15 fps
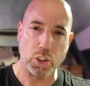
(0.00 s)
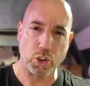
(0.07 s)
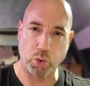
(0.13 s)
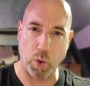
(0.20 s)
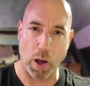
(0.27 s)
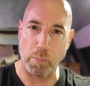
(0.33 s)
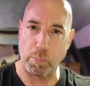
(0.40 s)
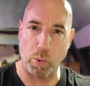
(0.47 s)

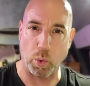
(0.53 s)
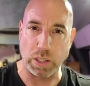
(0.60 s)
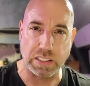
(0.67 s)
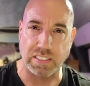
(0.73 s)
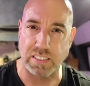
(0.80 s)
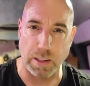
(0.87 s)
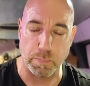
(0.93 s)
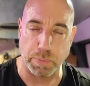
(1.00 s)
12
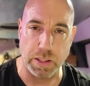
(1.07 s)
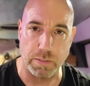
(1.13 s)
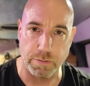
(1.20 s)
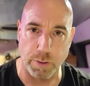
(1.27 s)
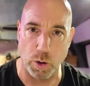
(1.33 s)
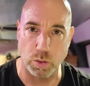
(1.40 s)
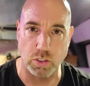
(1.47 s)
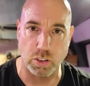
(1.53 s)
point something
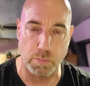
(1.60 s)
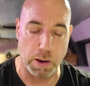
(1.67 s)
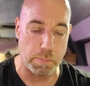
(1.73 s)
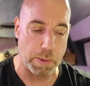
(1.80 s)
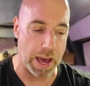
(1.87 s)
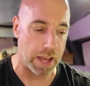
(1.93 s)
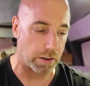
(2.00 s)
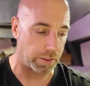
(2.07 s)
volts on my
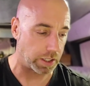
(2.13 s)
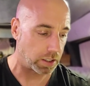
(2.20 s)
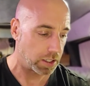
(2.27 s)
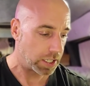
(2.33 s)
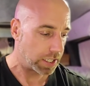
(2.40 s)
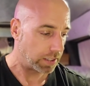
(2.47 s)
battery.